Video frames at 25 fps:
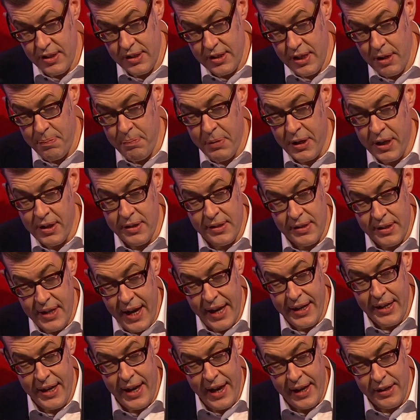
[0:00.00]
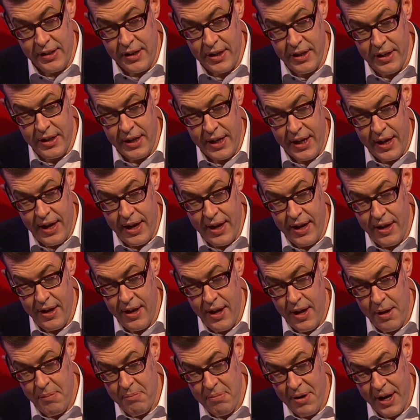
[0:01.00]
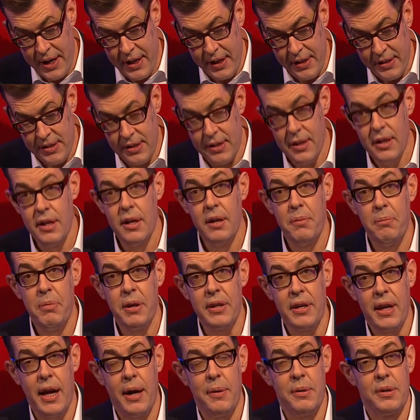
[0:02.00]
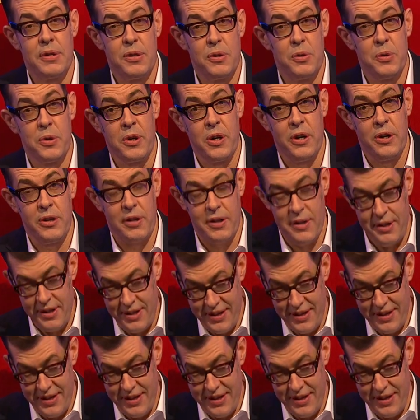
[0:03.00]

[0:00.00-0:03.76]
She says because Daddy had curly hair, brackets, but now it's all gone.